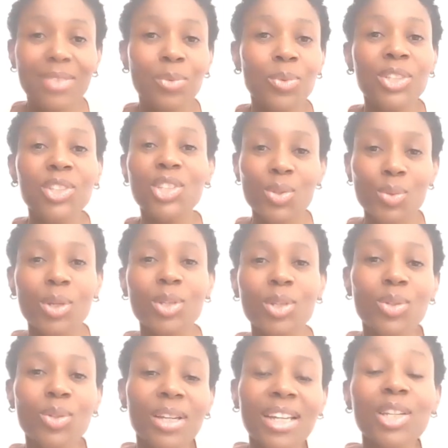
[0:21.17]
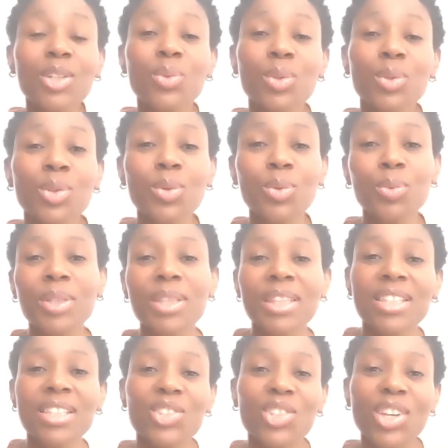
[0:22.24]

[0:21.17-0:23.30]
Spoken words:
We just want to engage with you with these